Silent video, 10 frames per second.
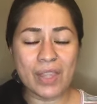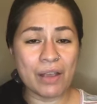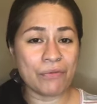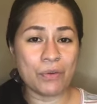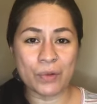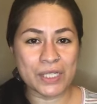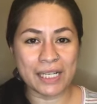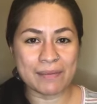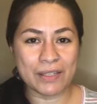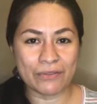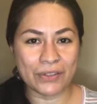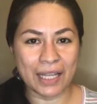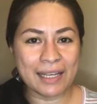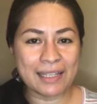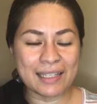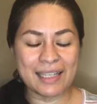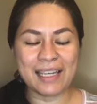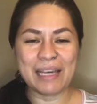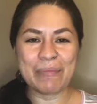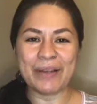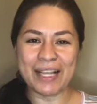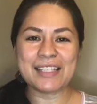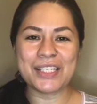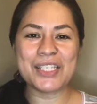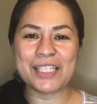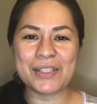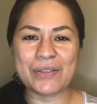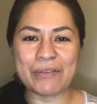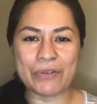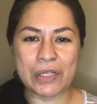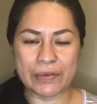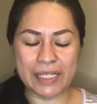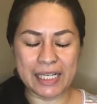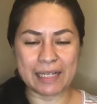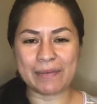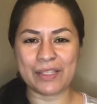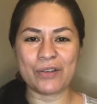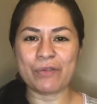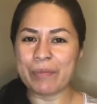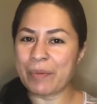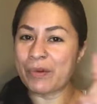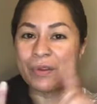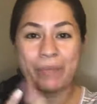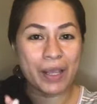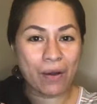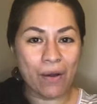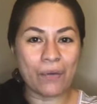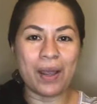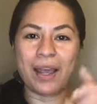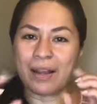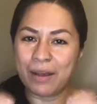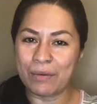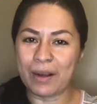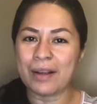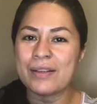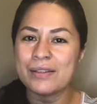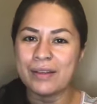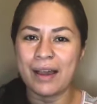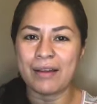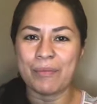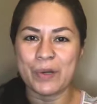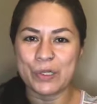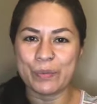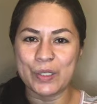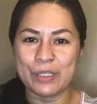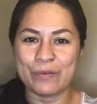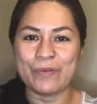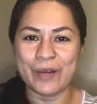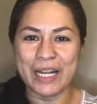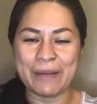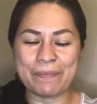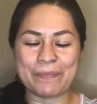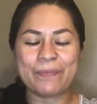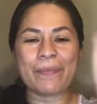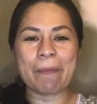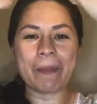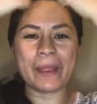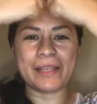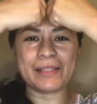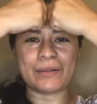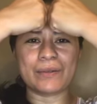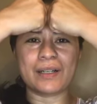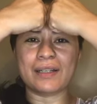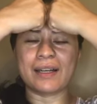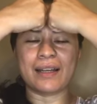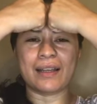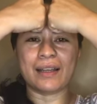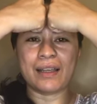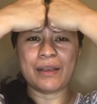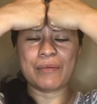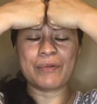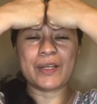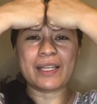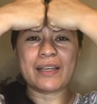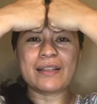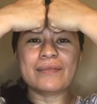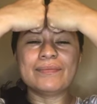a few more times if you like, but let's just do it for 3 times. So remember the big O, and now we're gonna do the acupressure push. Ready? So we're all gonna breathe in